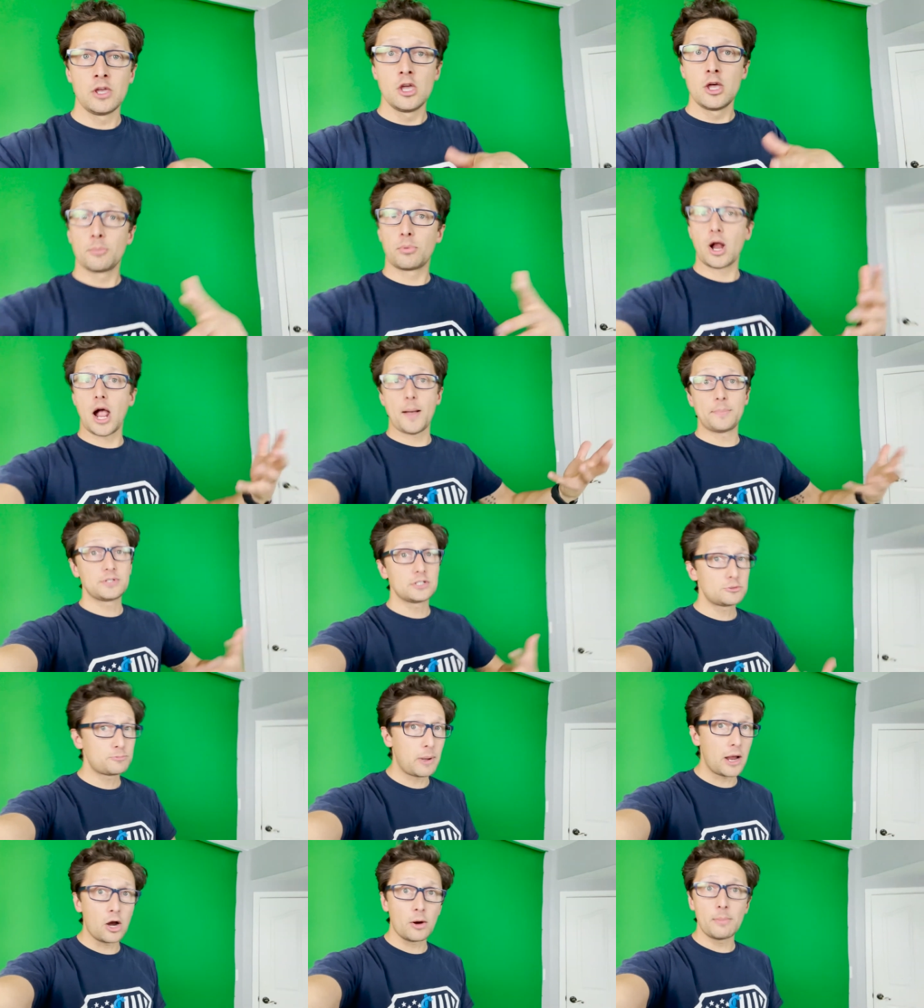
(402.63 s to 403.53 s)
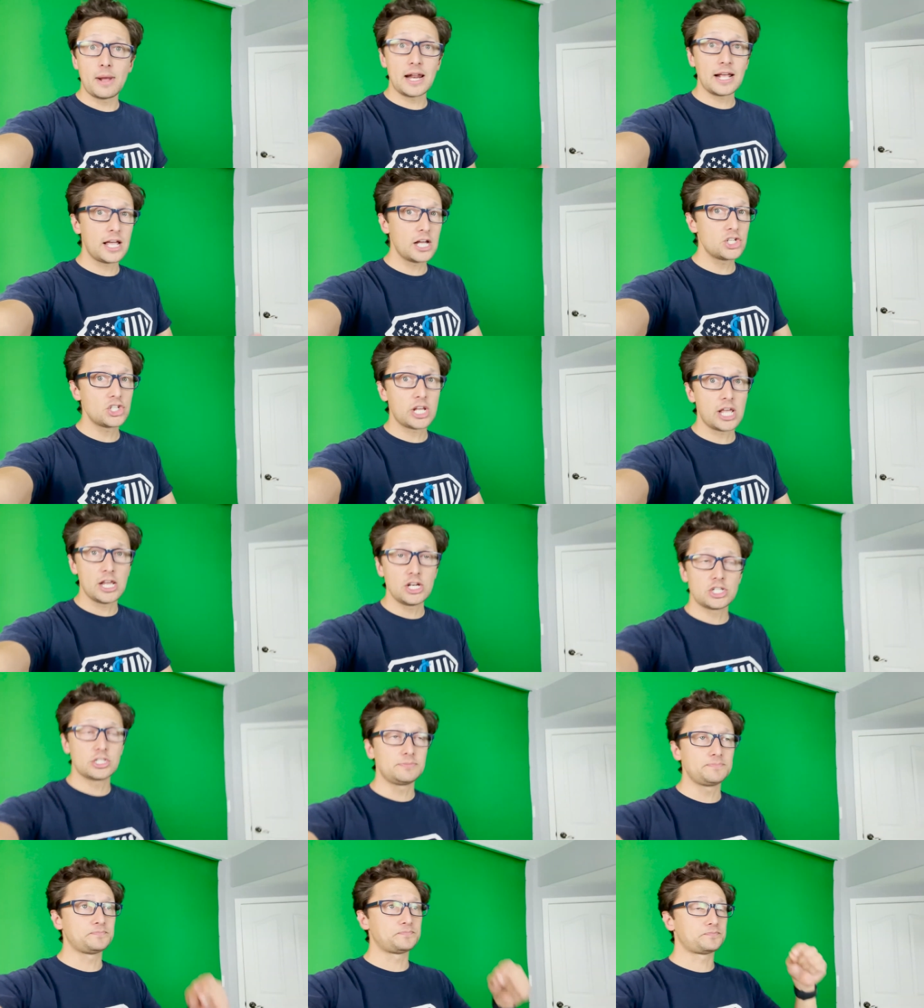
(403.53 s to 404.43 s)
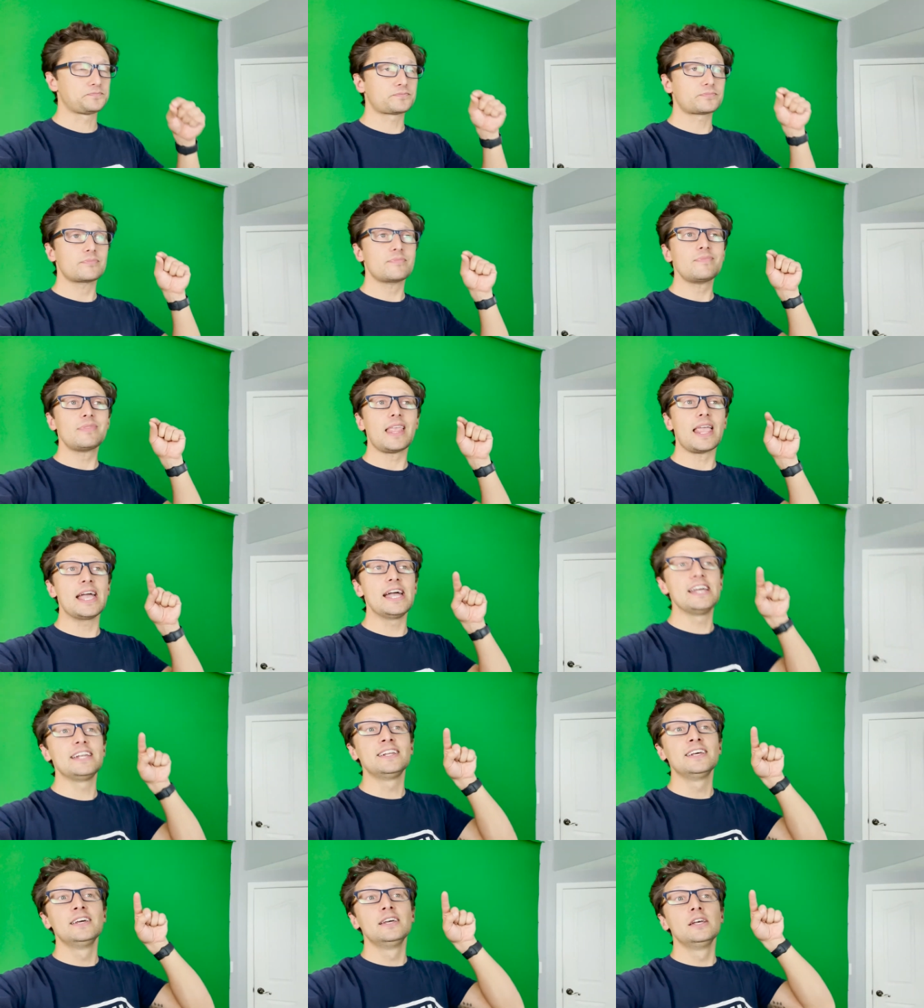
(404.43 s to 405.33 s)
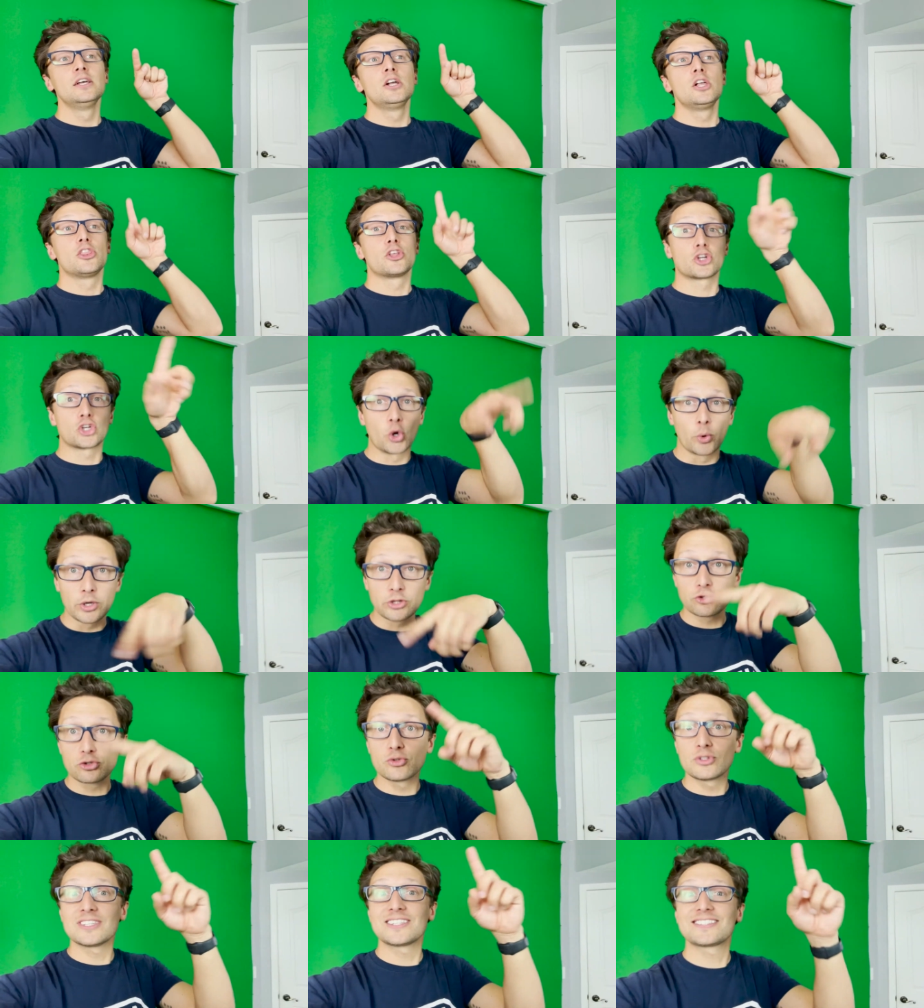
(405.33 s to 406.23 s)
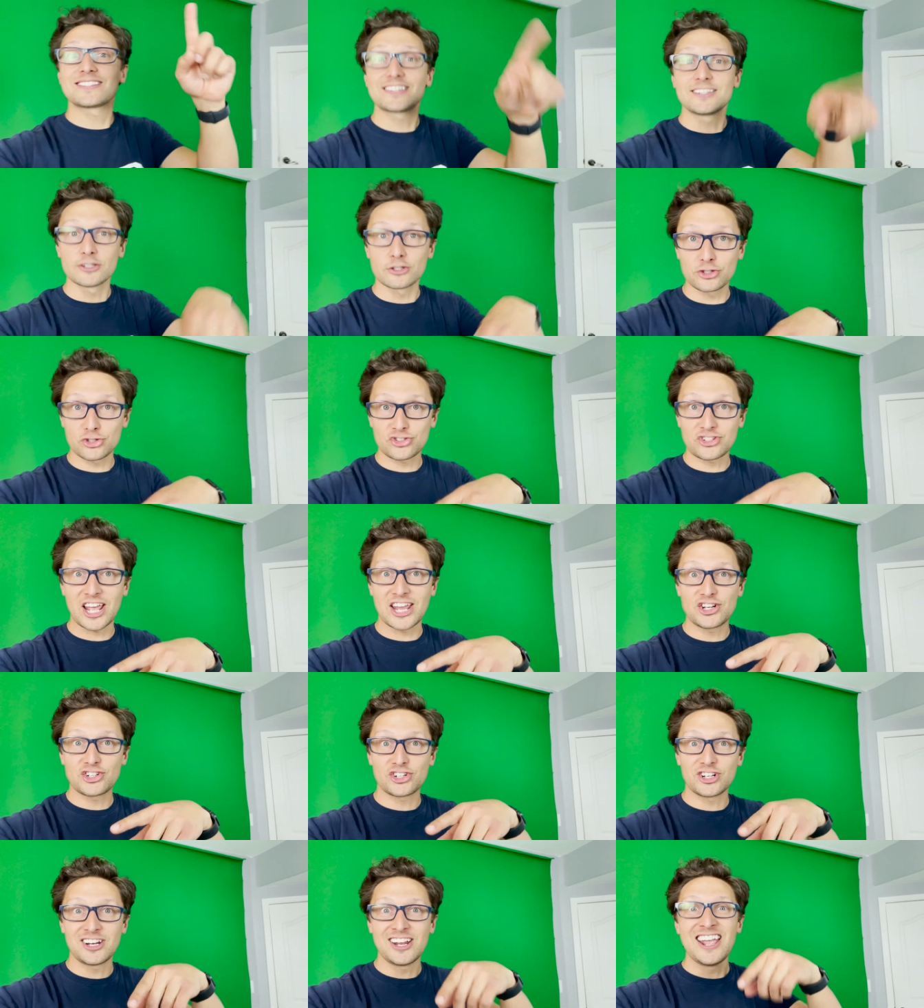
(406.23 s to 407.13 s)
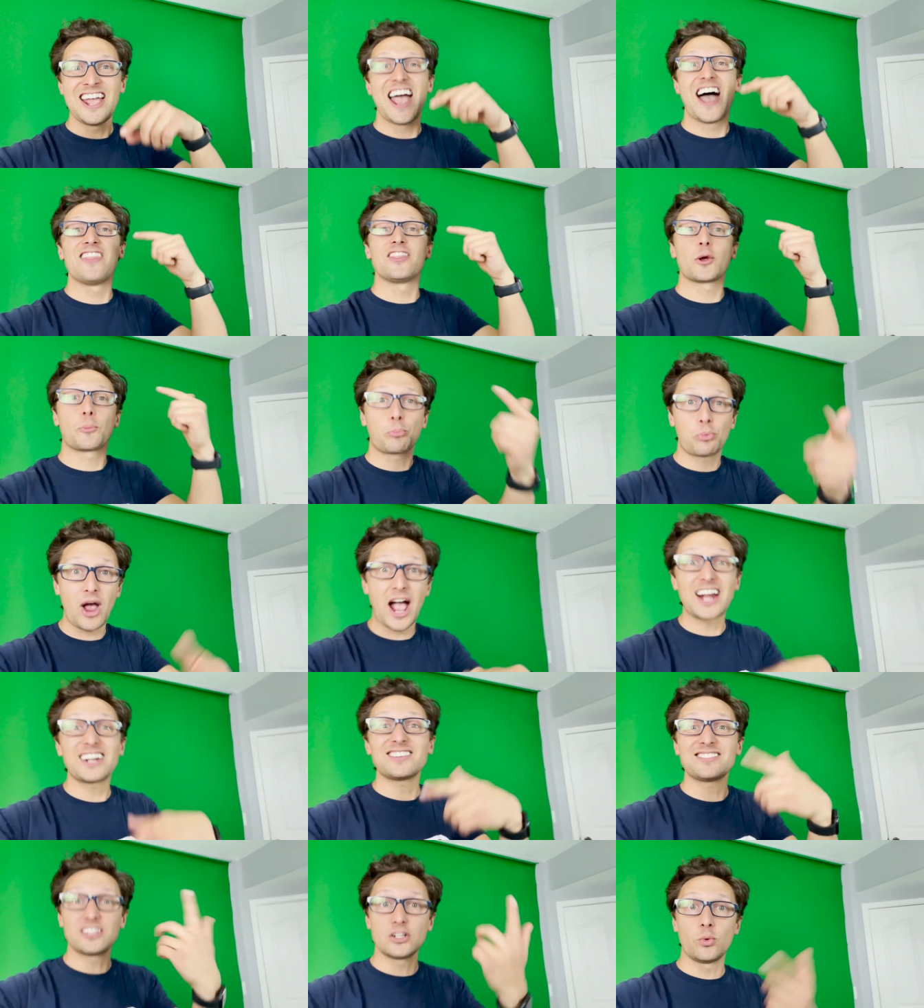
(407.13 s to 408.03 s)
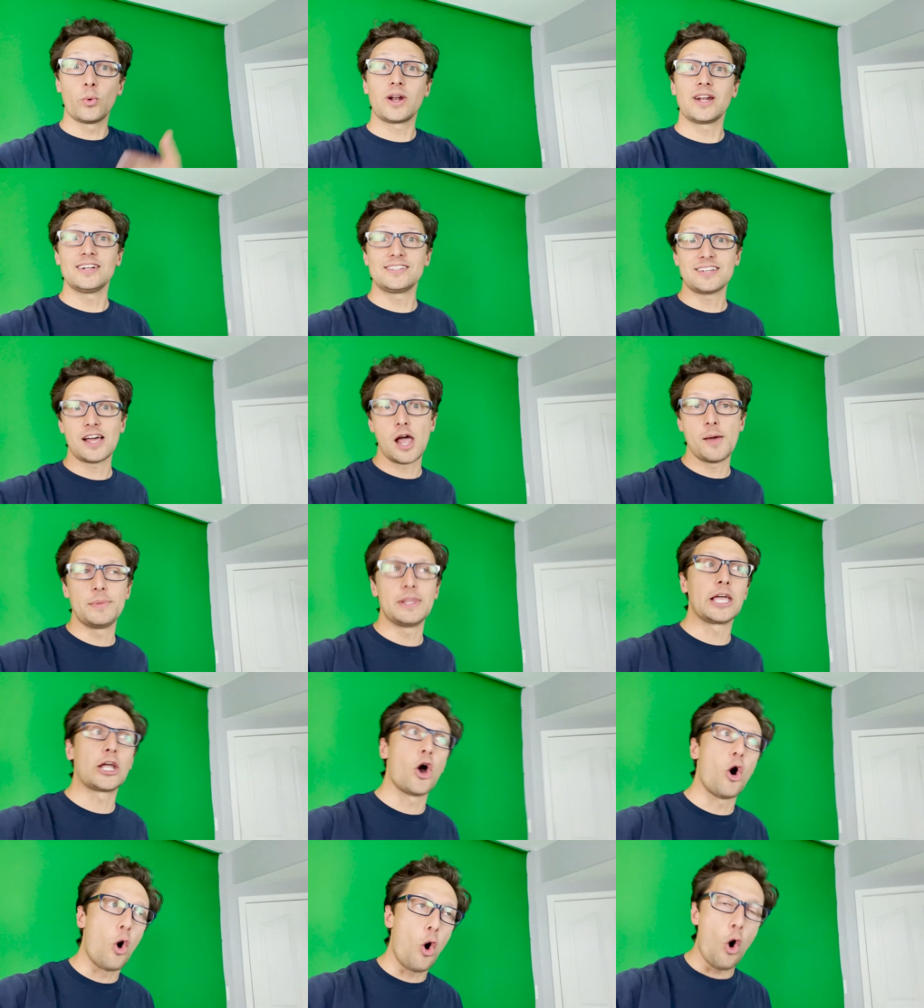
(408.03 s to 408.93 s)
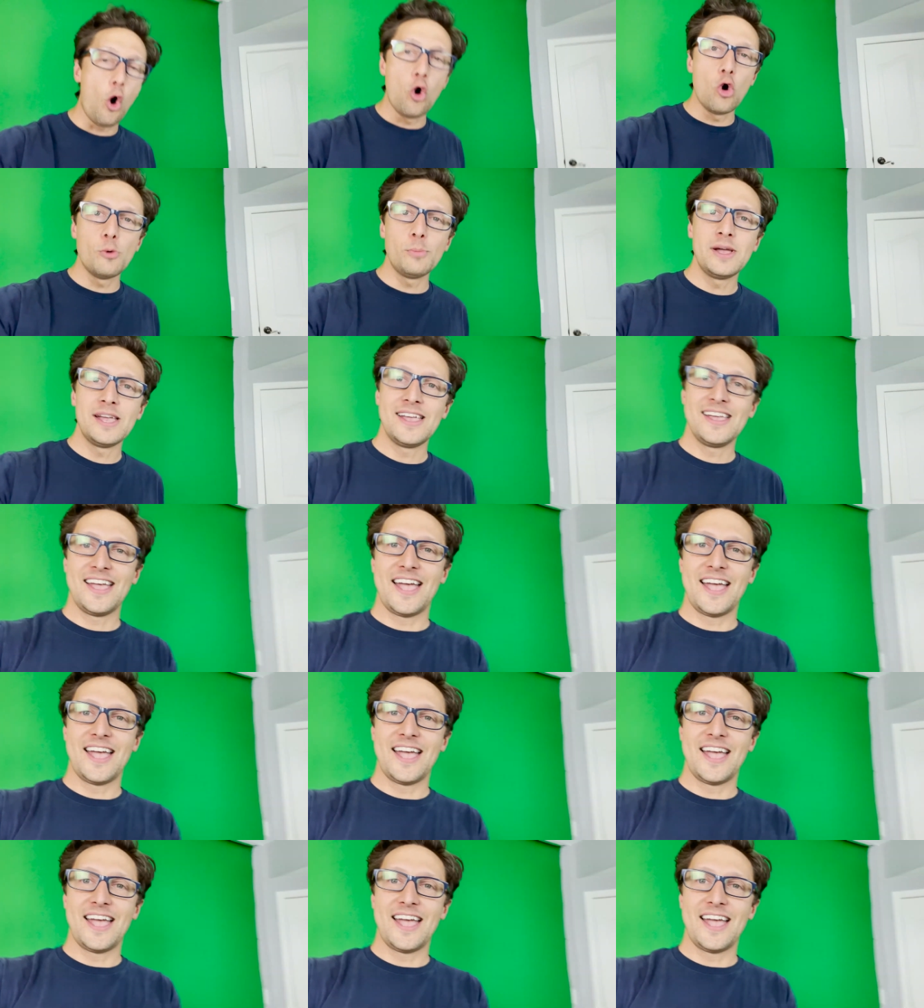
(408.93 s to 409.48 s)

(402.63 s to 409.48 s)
Perhaps it's paramedic education, and they're going through this skills station, and they're practicing one at a time, and they go home,